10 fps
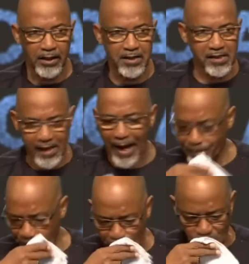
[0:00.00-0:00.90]

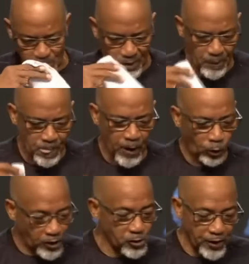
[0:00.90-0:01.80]
disciples,
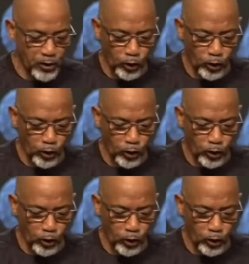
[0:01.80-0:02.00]
which we